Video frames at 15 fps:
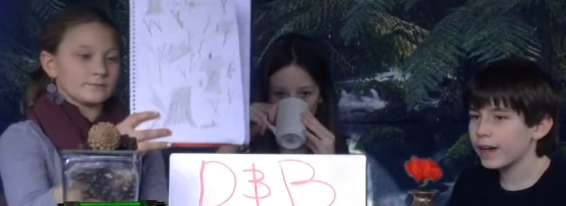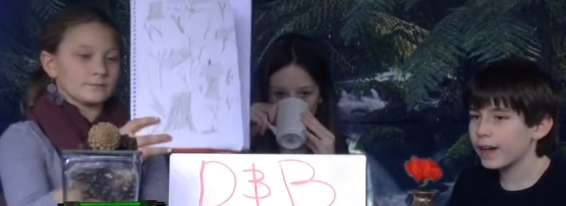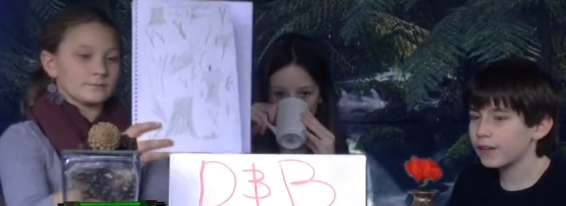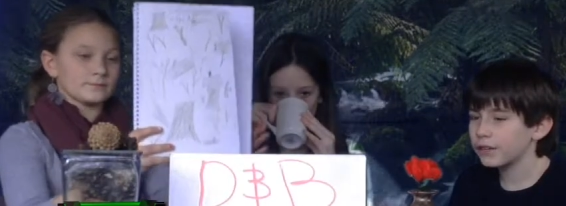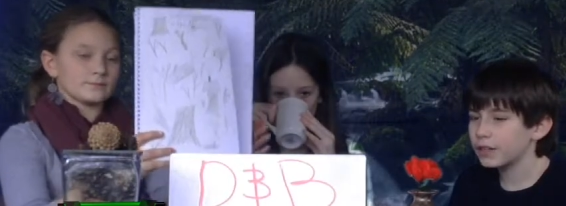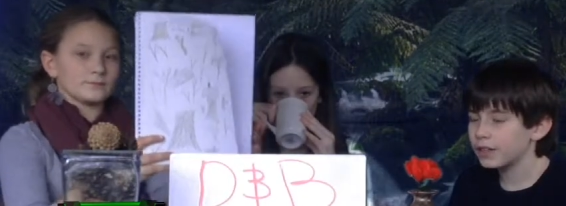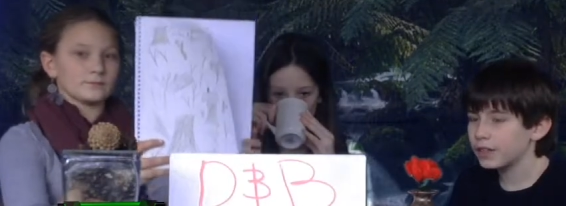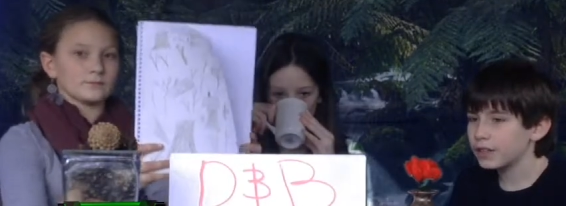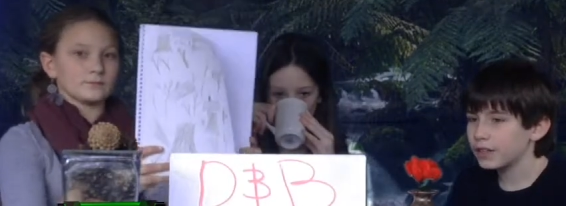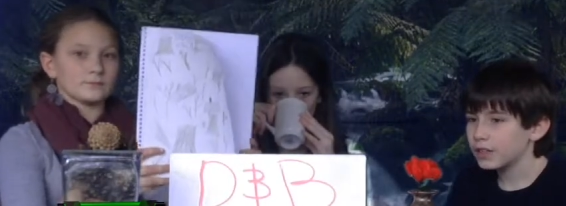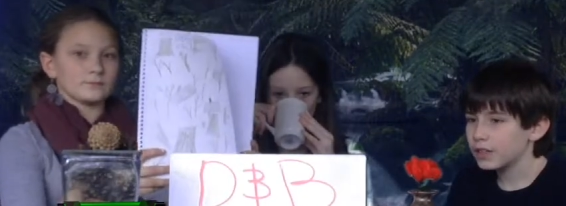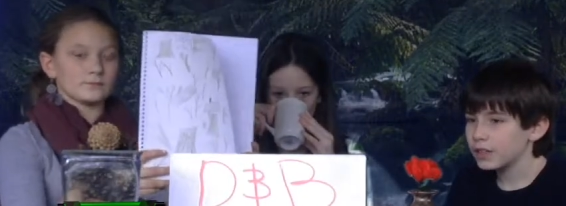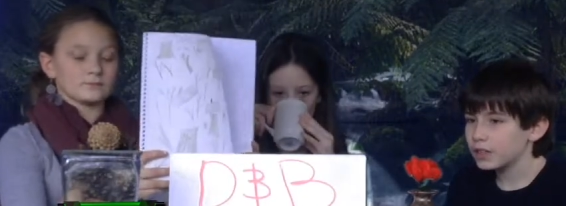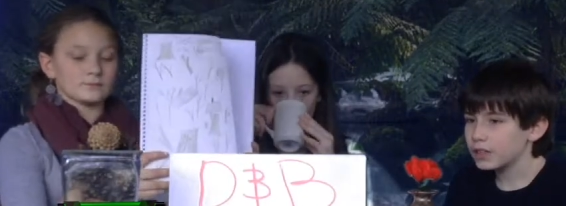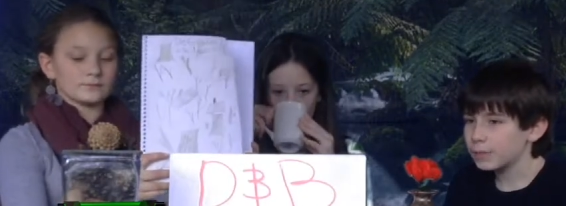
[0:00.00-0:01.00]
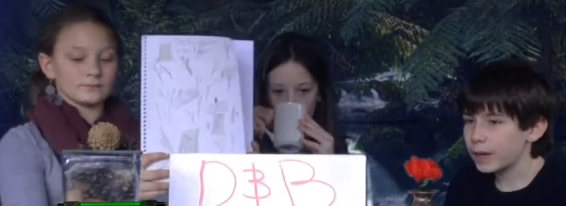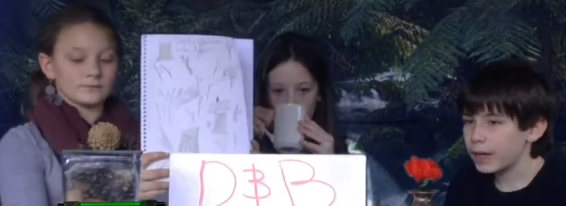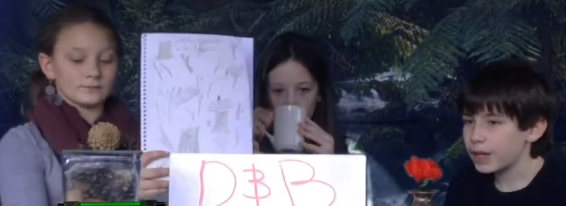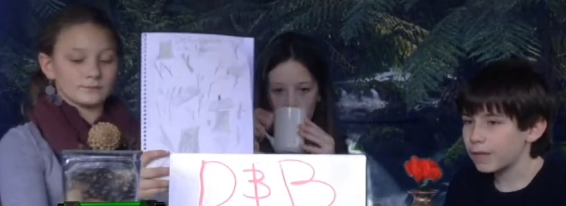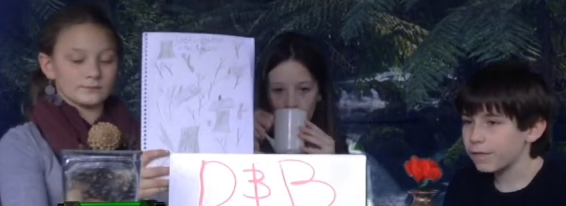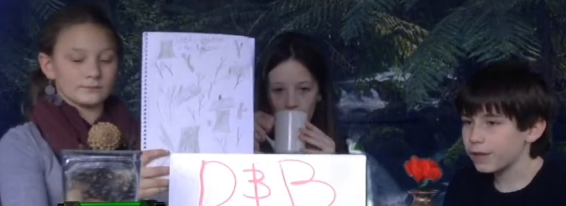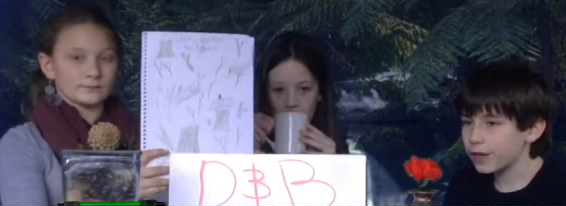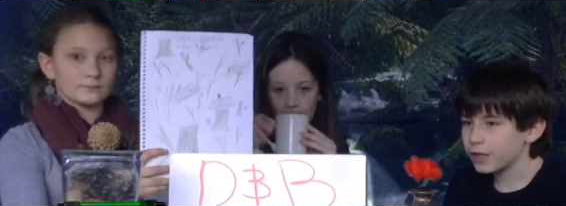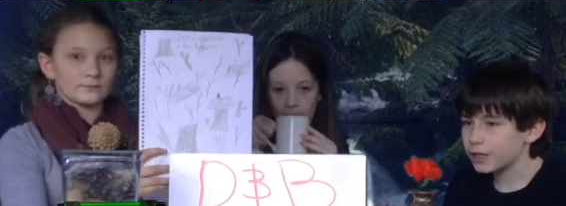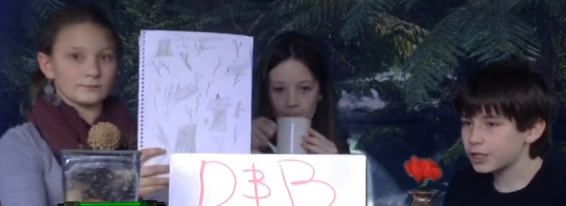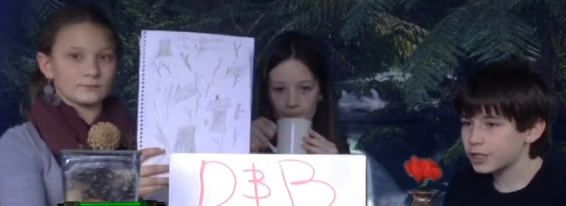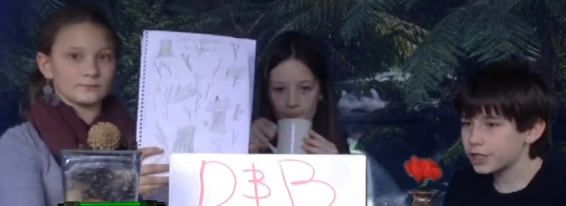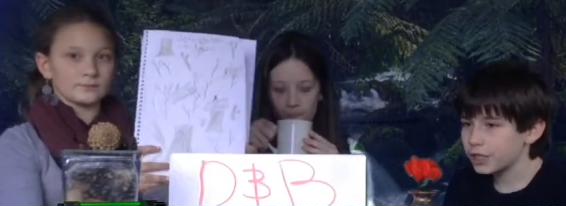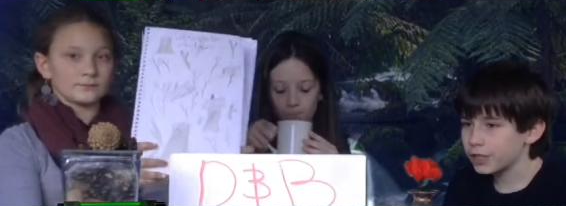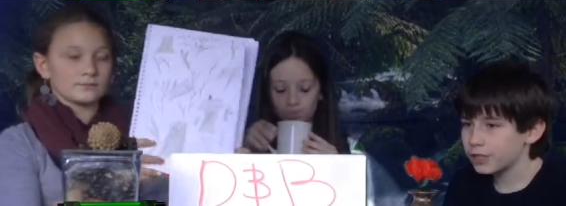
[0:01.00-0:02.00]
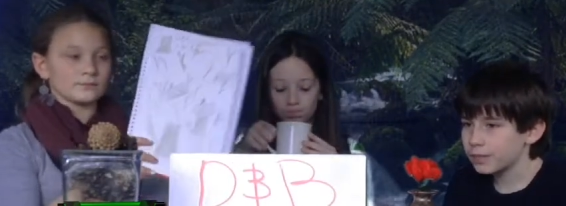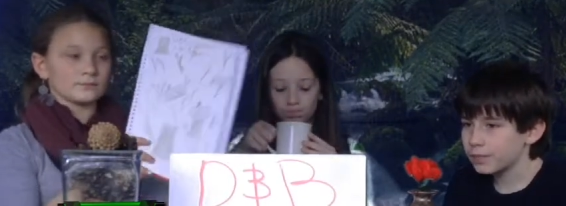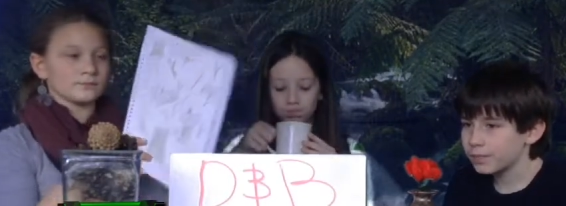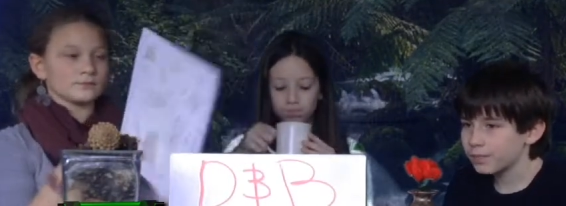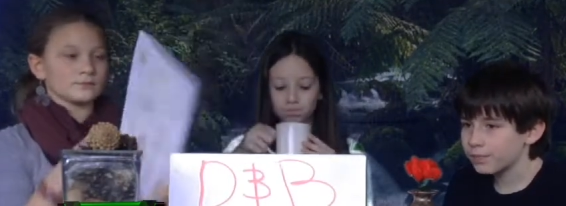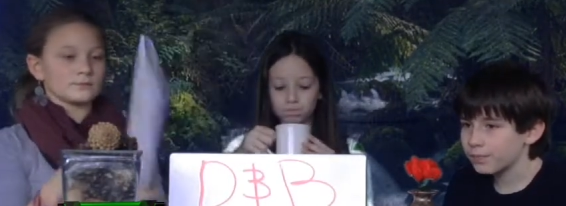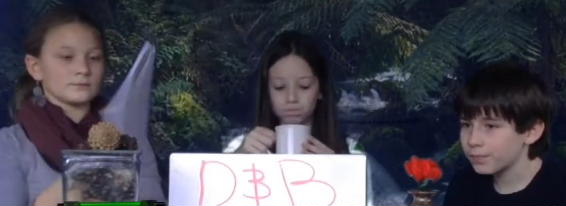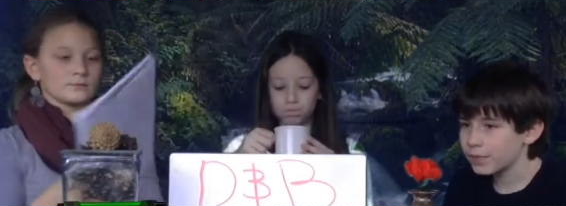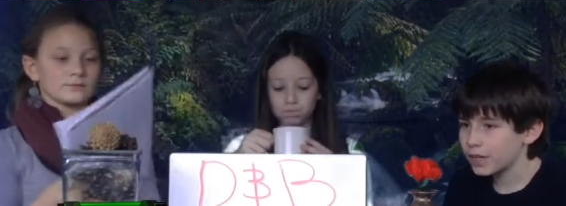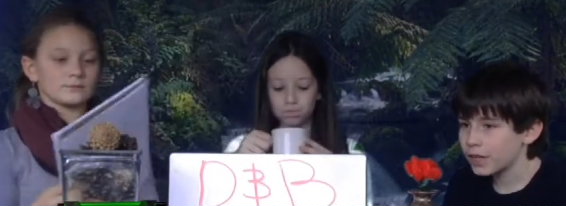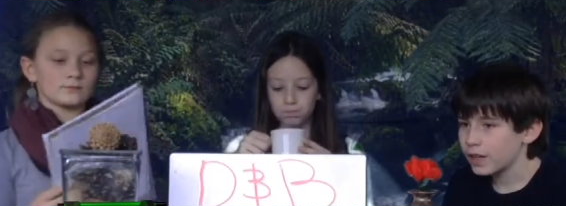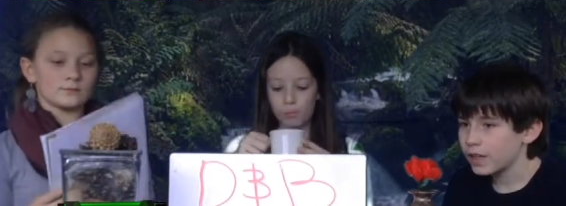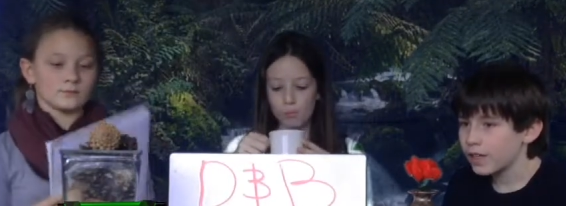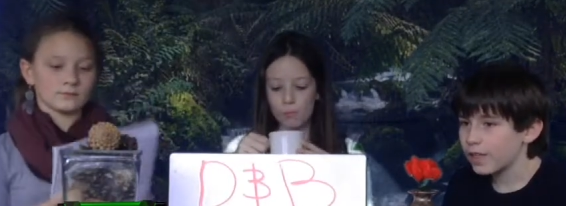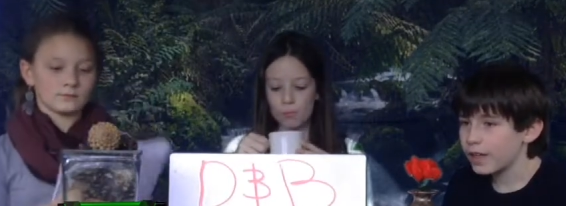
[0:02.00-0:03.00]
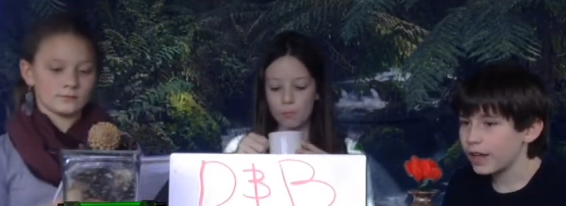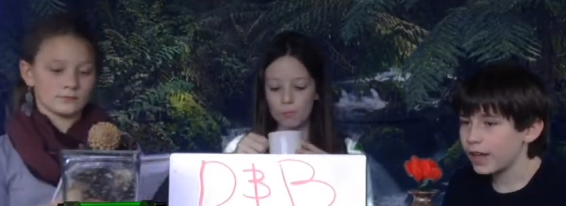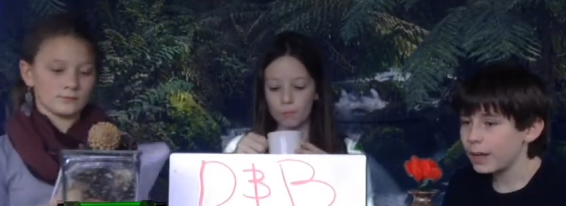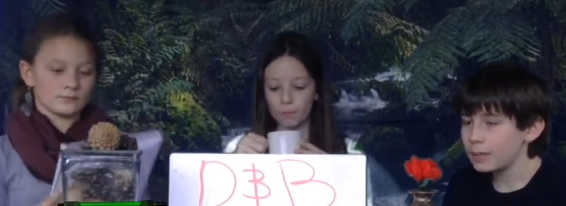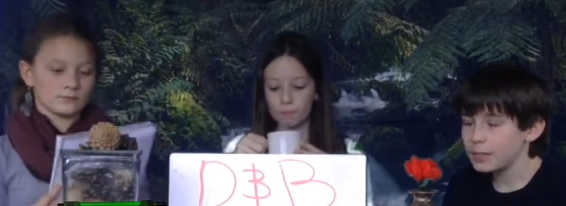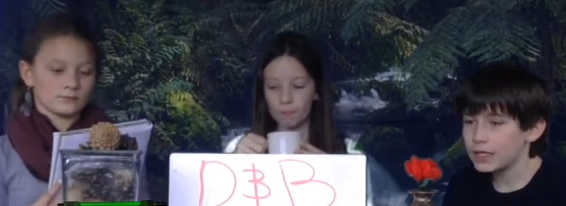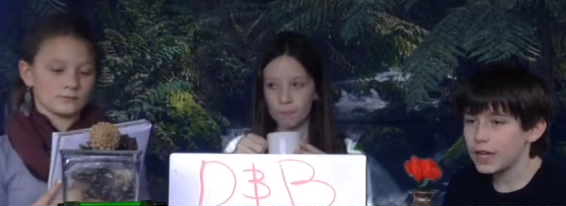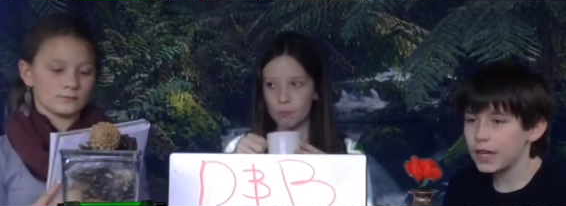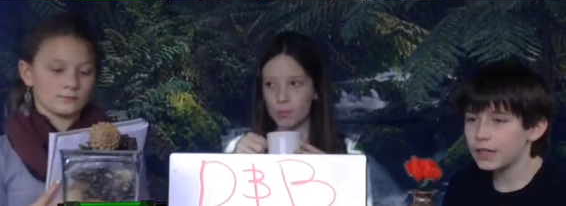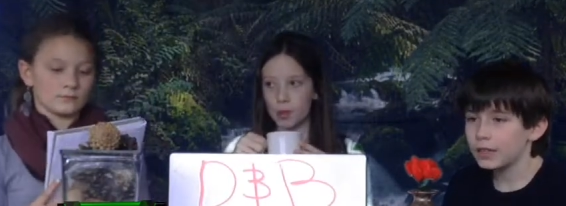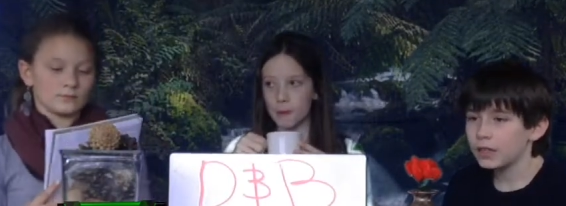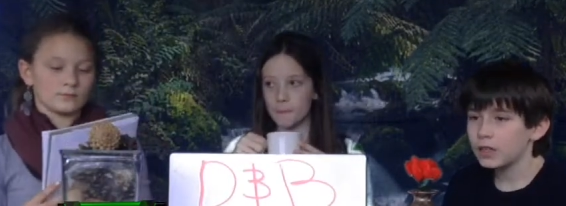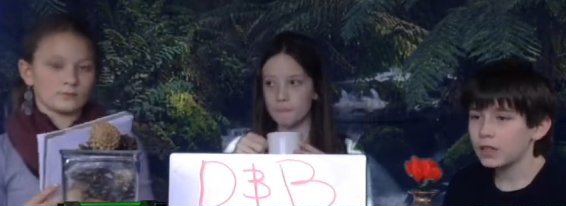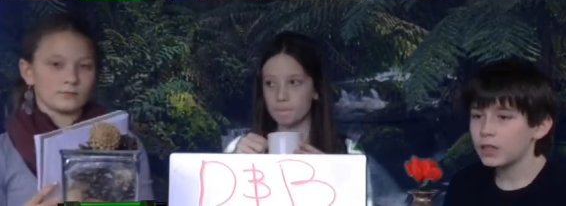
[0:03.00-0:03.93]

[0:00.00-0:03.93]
Speaker 1: down to make furniture. The Amazon